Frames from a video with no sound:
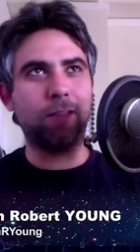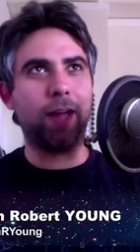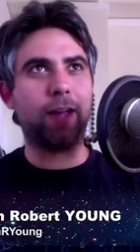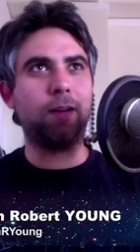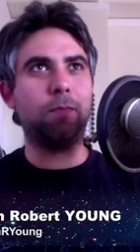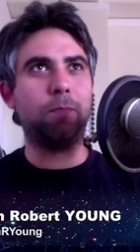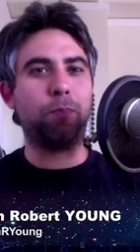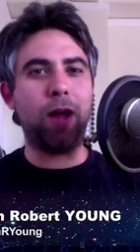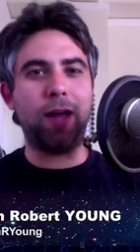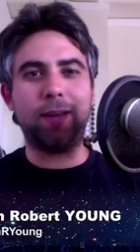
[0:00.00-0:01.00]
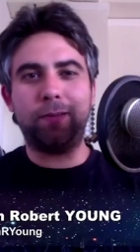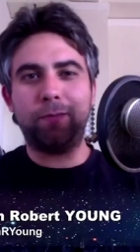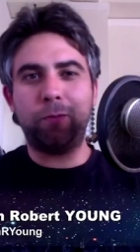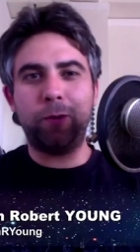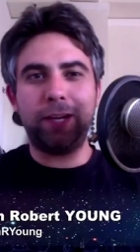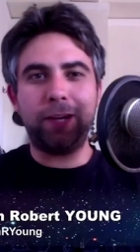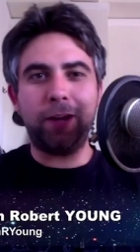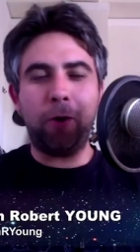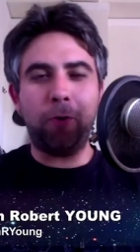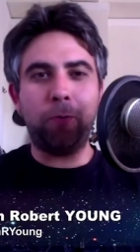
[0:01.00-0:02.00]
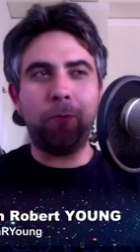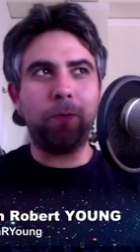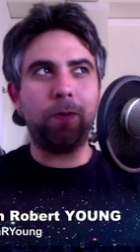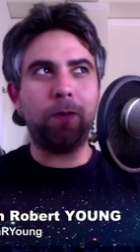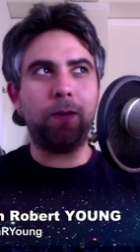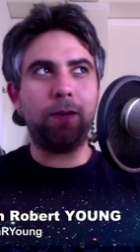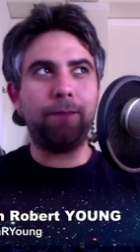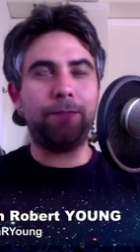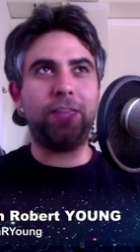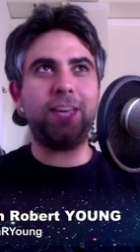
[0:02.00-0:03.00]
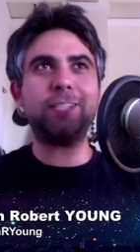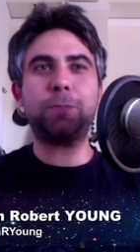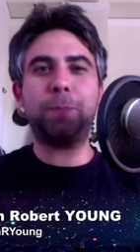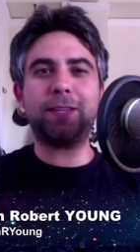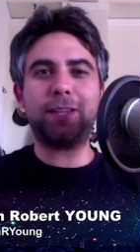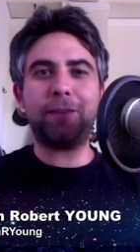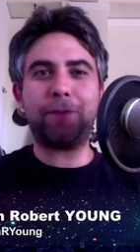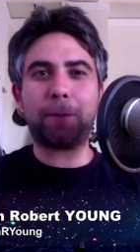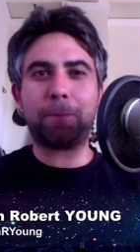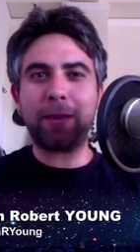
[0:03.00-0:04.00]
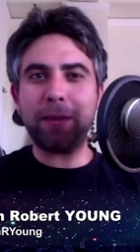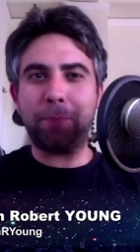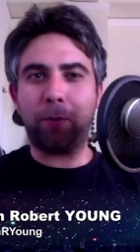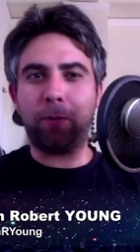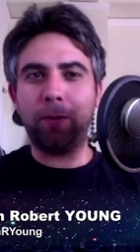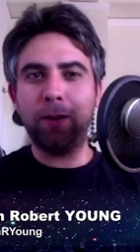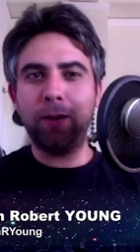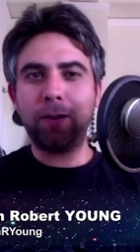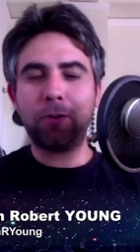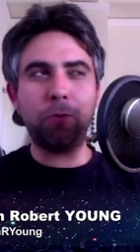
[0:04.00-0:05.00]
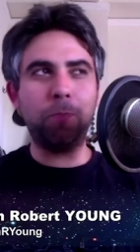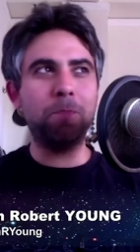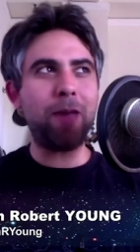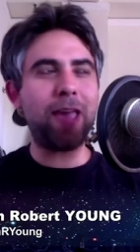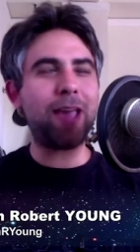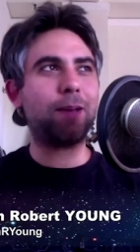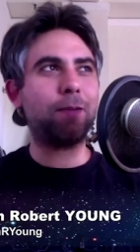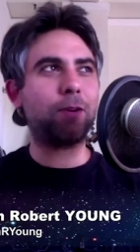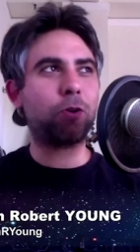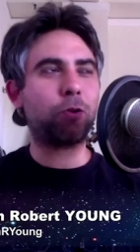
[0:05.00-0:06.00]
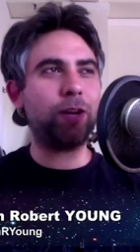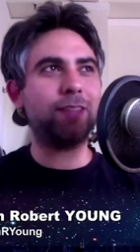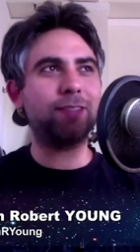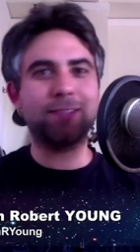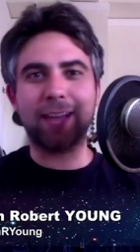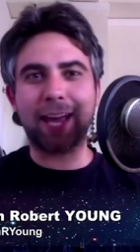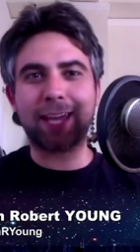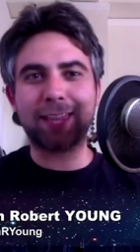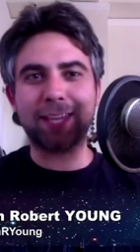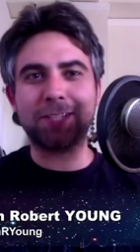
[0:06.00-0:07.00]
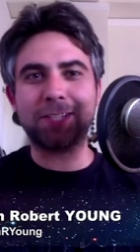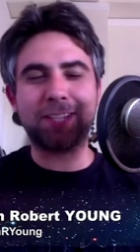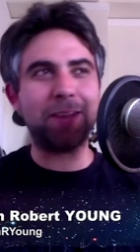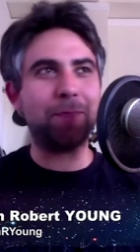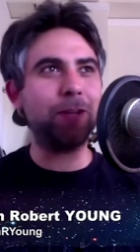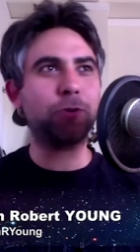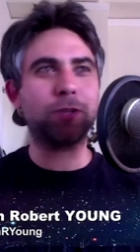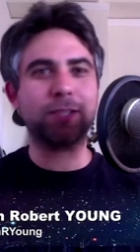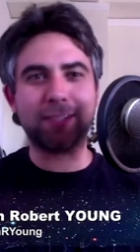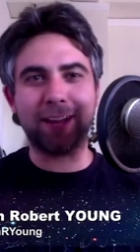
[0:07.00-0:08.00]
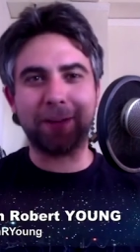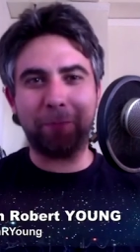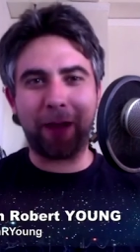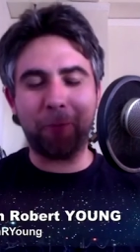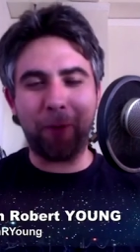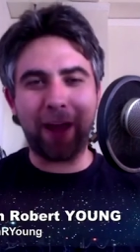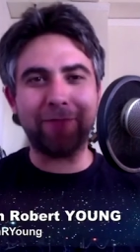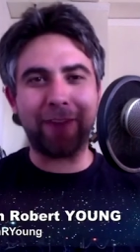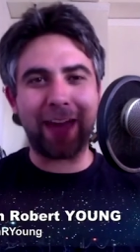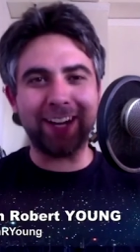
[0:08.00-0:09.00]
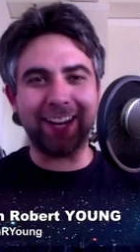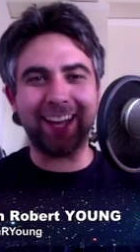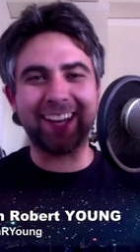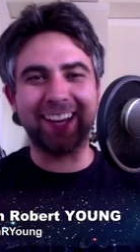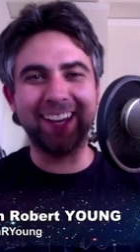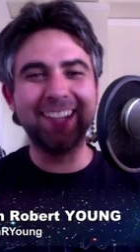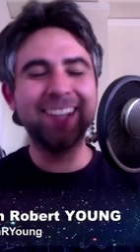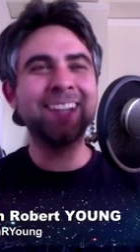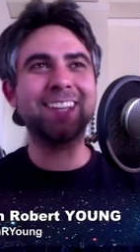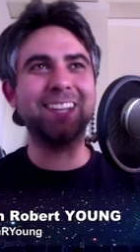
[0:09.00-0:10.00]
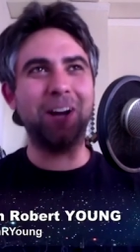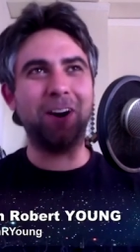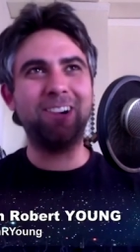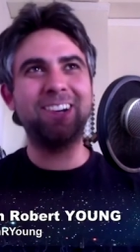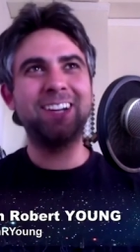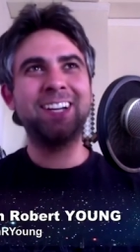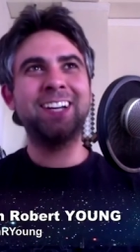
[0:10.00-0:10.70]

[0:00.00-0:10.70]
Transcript: Like Brian, we know these specific people who make cretins like this seem interesting by way of editing. You know? Yep.